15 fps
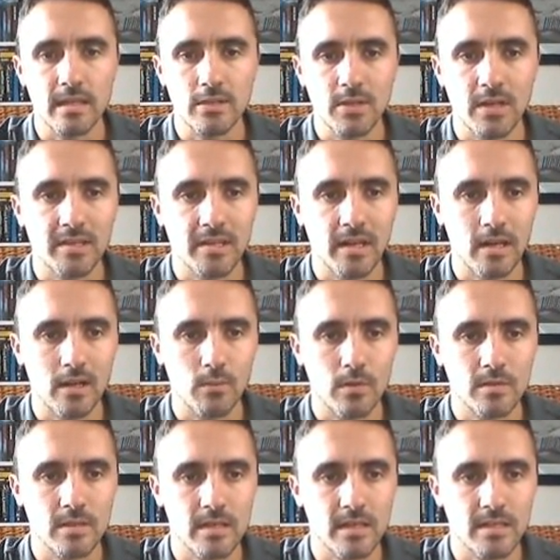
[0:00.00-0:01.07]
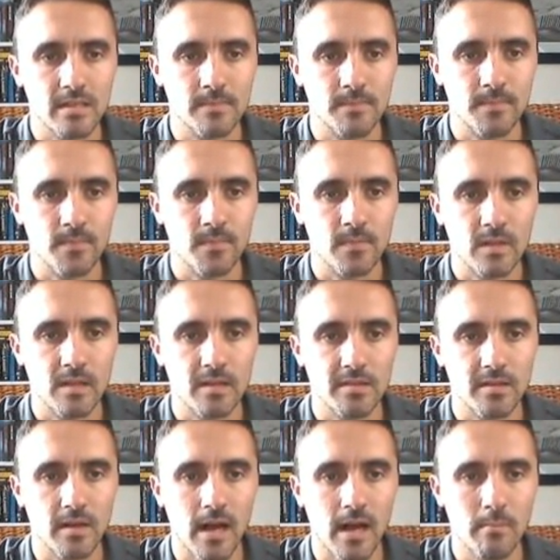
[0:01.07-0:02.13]
tells you exactly what it is.
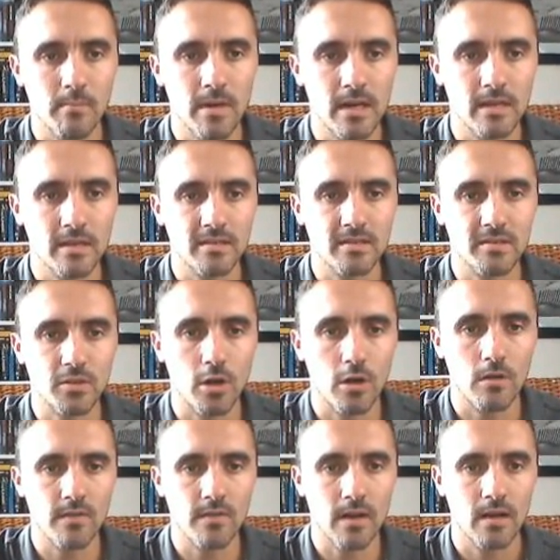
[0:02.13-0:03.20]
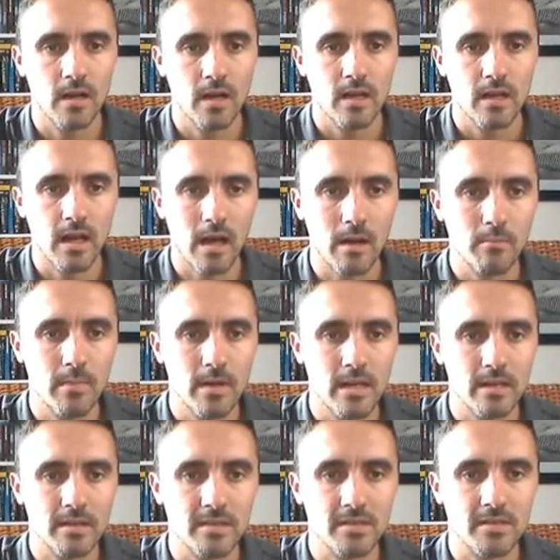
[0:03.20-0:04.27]
So Handmade is a store
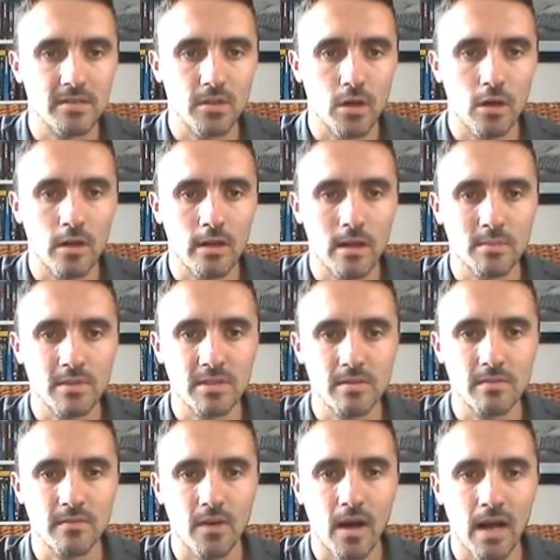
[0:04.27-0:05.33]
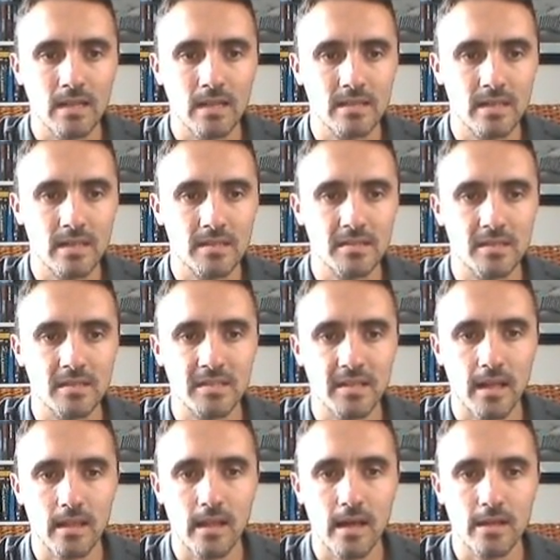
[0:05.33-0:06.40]
on Amazon for artisans to
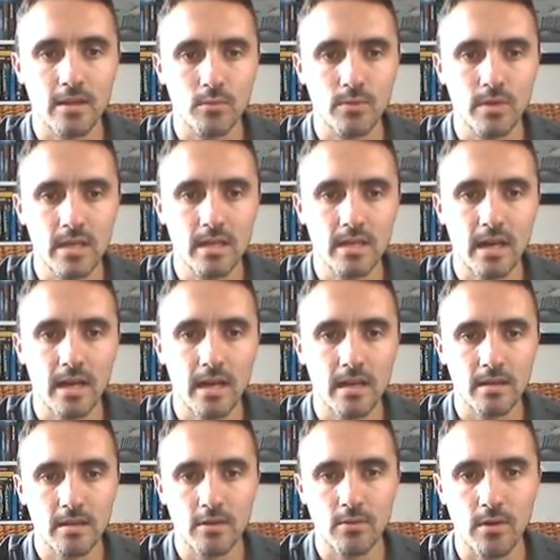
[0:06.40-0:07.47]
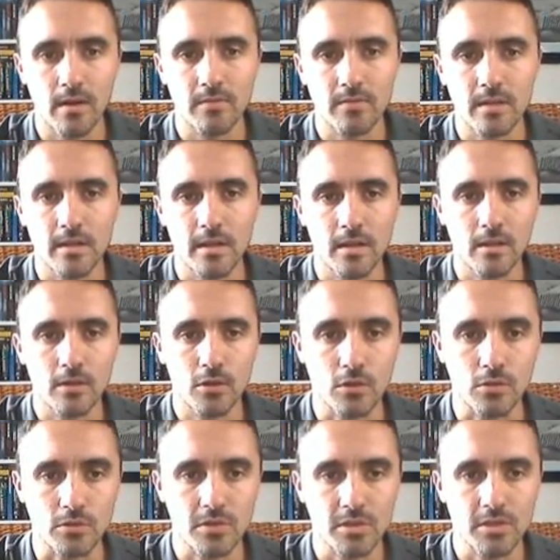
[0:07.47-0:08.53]
sell their unique handcrafted
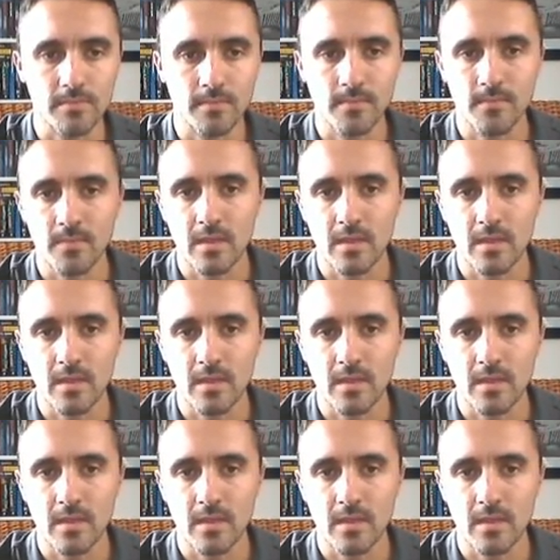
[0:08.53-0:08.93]
goods.